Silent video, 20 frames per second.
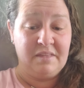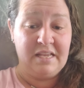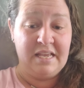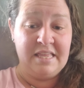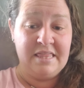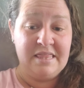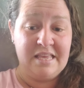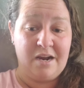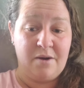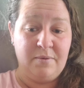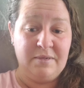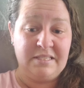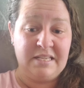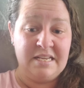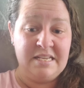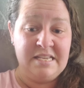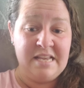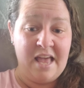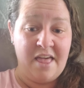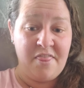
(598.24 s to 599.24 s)
And there was
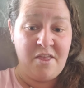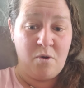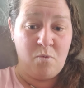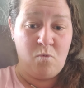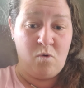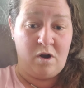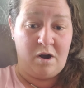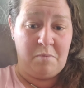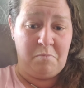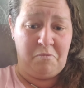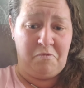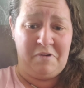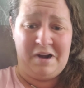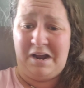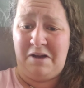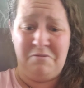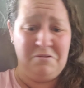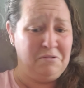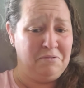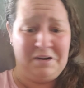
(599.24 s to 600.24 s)
another worm
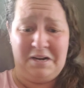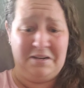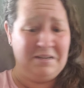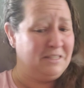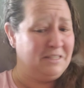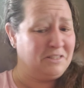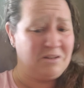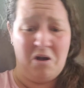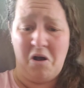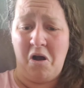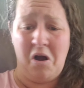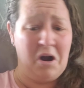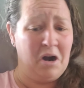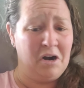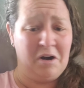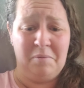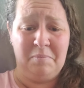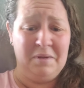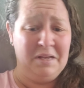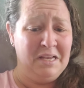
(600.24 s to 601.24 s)
round around his
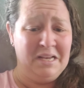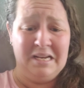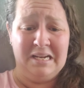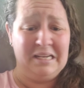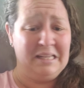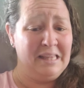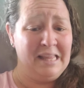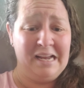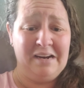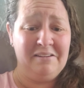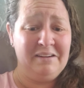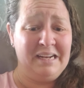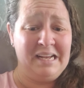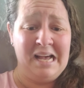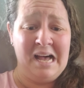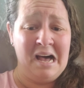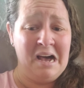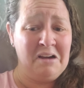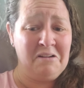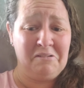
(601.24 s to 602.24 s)
arm, glaring
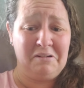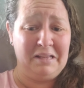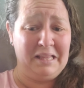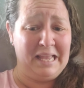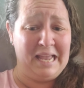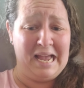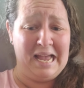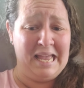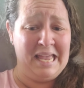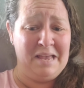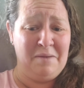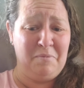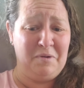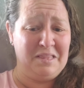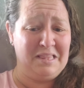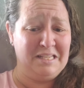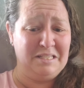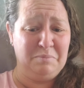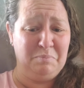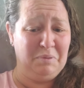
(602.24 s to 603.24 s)
hungrily at him
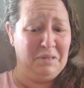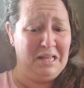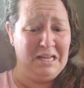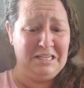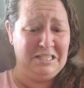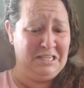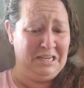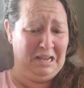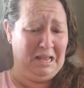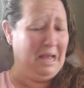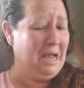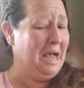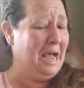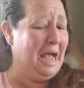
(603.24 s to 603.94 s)
with its bloodshot